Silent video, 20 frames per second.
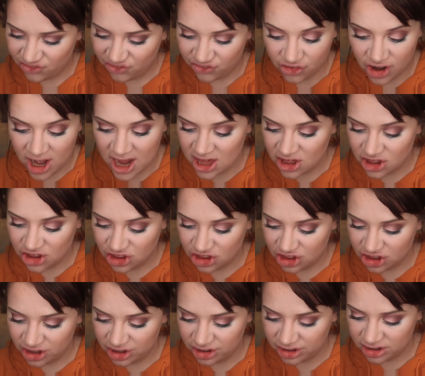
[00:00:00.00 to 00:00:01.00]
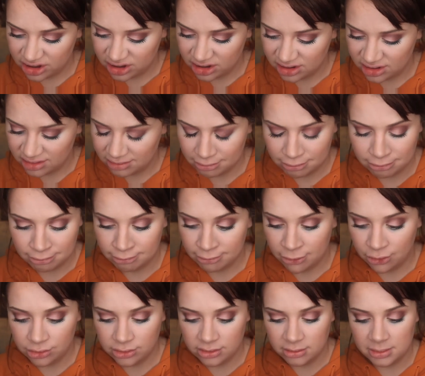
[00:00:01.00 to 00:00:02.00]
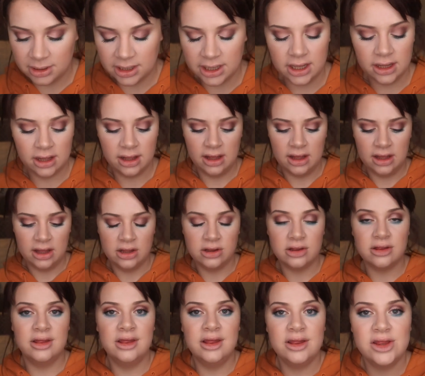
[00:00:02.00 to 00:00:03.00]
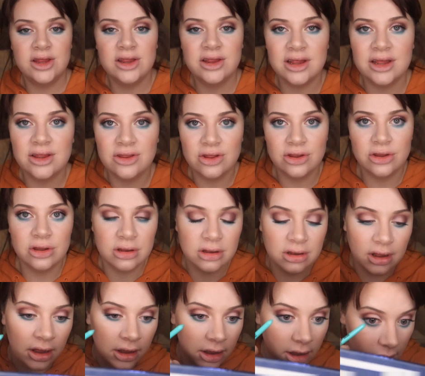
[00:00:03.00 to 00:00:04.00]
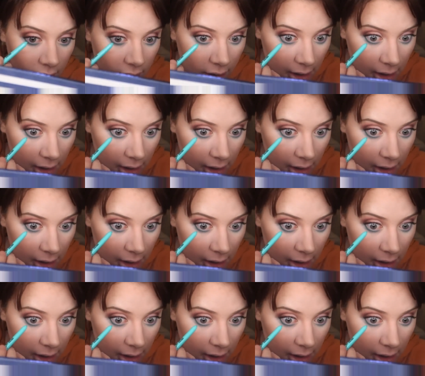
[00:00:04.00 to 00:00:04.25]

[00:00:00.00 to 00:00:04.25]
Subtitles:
Fresh, possibly. So this is literally just like